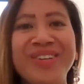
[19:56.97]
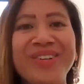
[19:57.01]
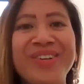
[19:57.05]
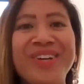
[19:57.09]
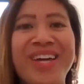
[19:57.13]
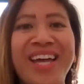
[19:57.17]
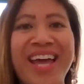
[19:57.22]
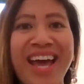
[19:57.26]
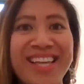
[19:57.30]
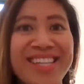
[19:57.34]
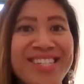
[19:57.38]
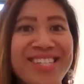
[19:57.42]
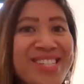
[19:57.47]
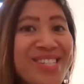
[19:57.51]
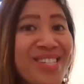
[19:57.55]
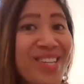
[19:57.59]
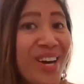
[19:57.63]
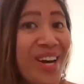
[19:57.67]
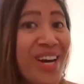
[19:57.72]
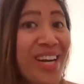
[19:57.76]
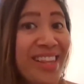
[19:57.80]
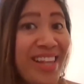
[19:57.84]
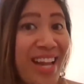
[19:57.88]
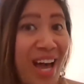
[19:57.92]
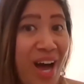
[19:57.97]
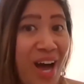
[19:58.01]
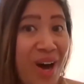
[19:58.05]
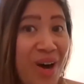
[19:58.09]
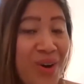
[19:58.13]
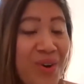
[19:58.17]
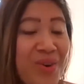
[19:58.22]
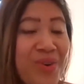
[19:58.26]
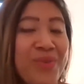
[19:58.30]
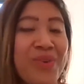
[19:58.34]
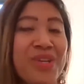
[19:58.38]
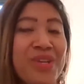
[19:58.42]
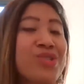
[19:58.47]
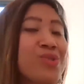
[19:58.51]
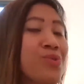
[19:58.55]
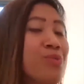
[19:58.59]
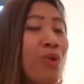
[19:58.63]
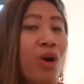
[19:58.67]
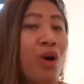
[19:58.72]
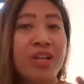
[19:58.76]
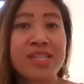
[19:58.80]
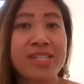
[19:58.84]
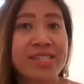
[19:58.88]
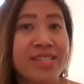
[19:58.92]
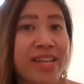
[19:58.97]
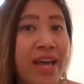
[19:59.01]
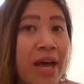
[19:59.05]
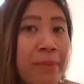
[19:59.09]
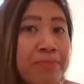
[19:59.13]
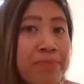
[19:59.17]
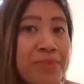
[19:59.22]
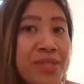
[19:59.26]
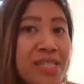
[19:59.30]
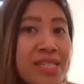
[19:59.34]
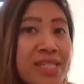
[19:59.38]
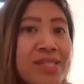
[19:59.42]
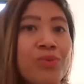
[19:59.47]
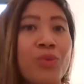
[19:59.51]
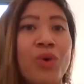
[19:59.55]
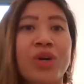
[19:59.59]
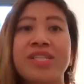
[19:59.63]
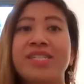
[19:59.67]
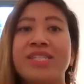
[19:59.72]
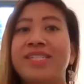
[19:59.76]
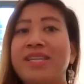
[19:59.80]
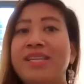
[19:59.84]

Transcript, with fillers: you can start now with small steps, one